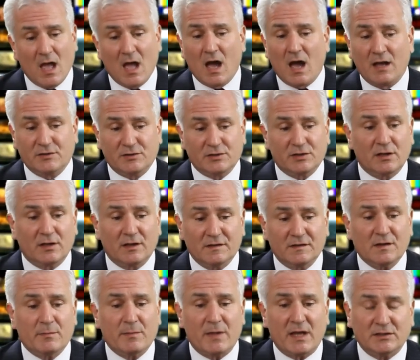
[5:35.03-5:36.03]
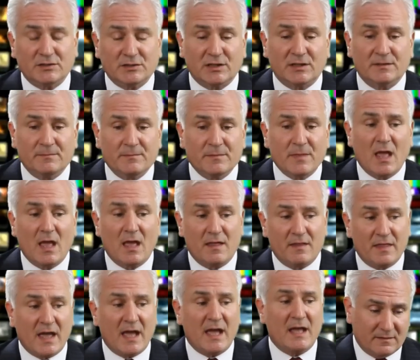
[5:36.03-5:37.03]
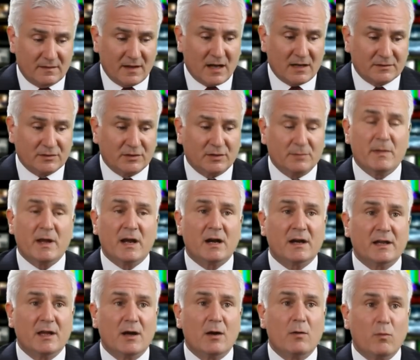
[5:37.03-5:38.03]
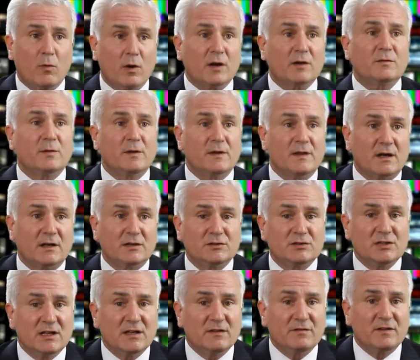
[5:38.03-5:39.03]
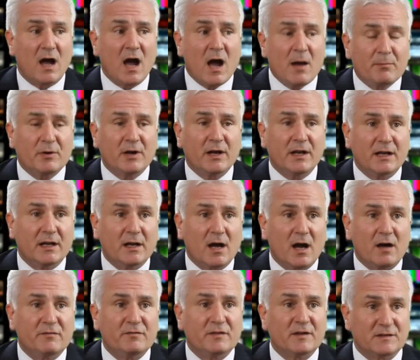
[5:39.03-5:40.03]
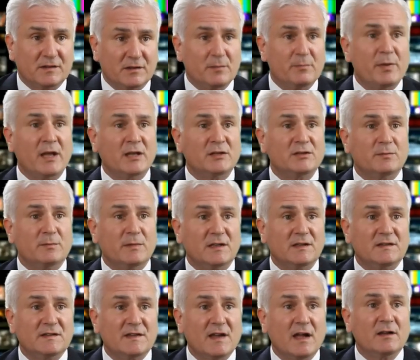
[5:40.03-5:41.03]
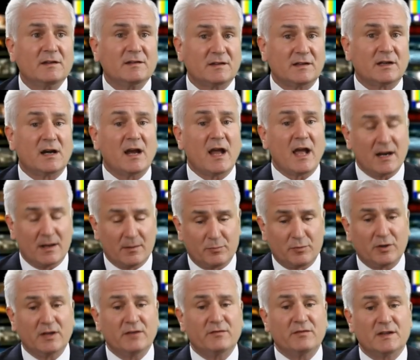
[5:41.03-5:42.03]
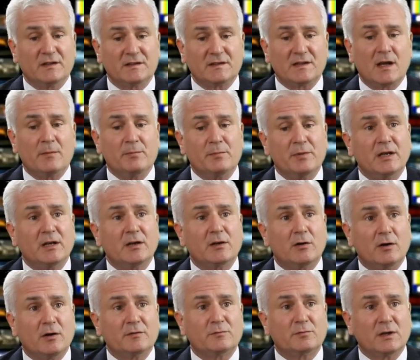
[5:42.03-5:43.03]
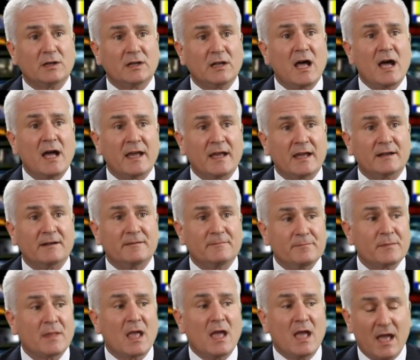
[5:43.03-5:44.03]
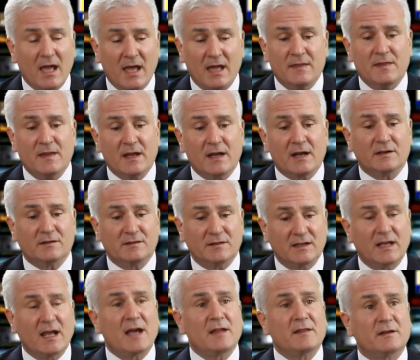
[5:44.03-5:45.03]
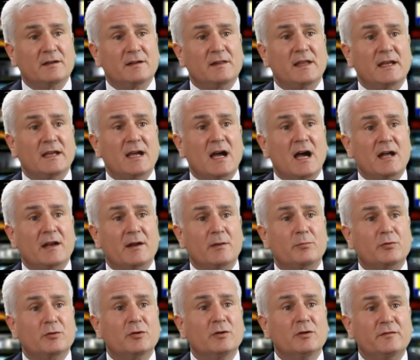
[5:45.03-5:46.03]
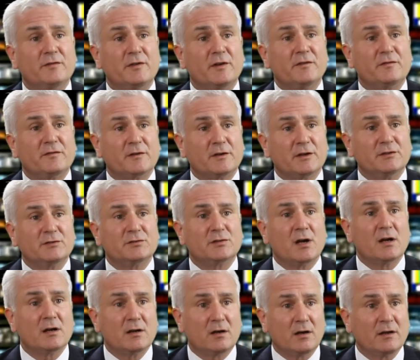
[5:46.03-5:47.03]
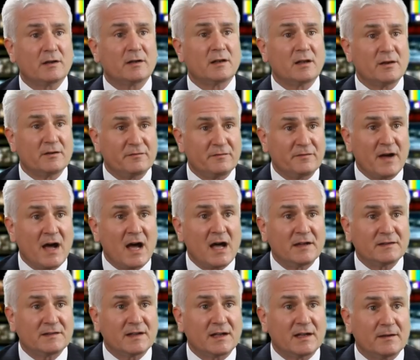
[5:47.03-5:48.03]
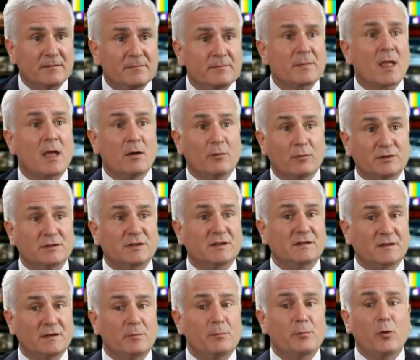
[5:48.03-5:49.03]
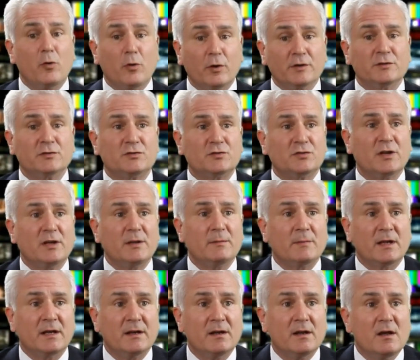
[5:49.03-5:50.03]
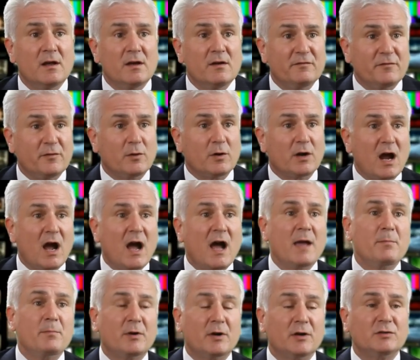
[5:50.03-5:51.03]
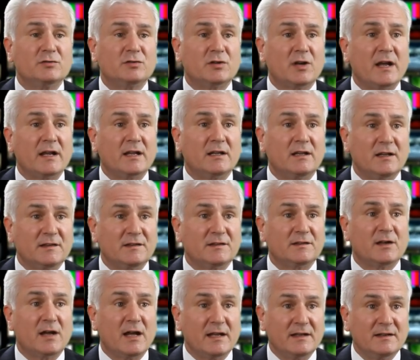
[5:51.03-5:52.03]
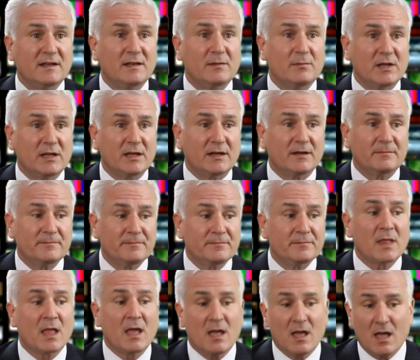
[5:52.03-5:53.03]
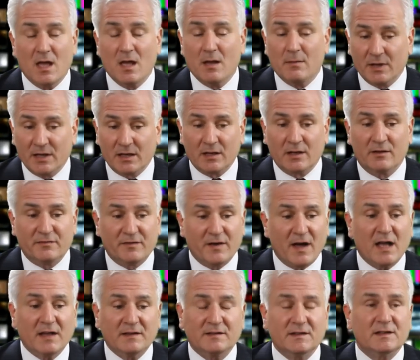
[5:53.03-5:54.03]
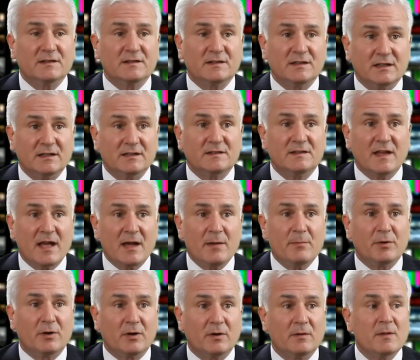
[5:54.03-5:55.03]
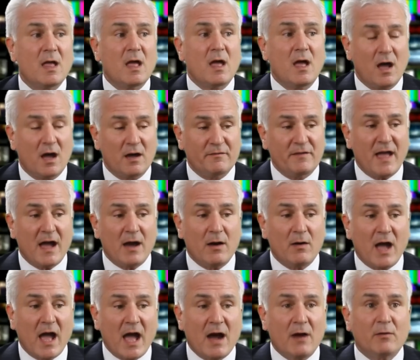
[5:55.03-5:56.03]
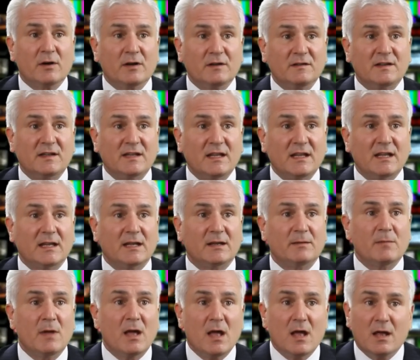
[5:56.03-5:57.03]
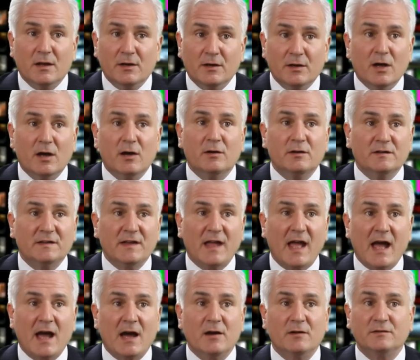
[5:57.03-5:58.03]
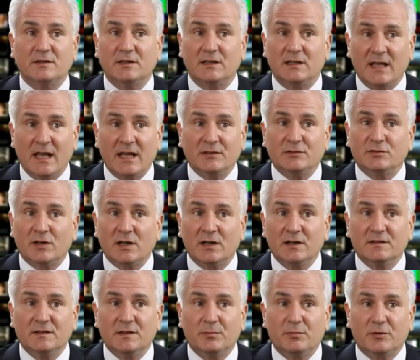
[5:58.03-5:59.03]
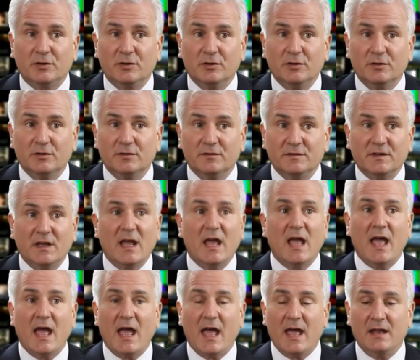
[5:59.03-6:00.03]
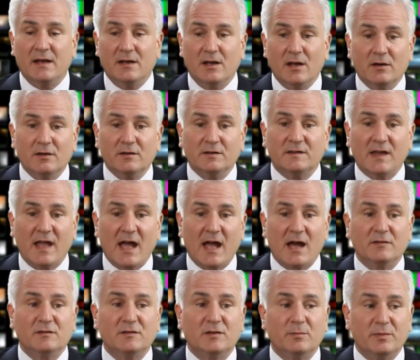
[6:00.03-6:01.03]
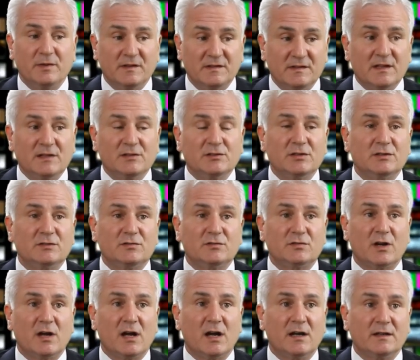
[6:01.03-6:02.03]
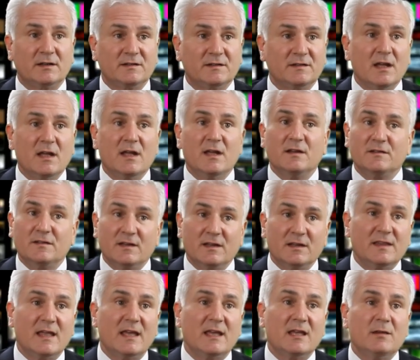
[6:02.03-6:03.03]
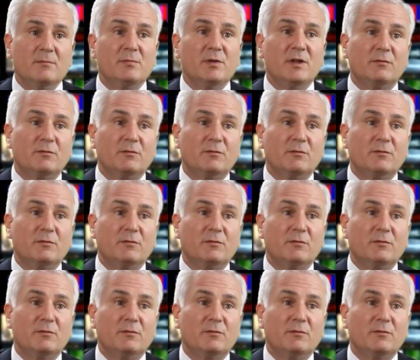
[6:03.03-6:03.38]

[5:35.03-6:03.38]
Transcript: I should also mention that Dr. Mario worked with our chief operating officer, Benjamin Selzer, at a previous company called Reliant. And there, together, they got approval for a drug called Lovaza, which is an important treatment for hypertriglyceridemia. But Lovaza is an example of how our team knows how to get drugs approved and knows how to position drugs so that they can be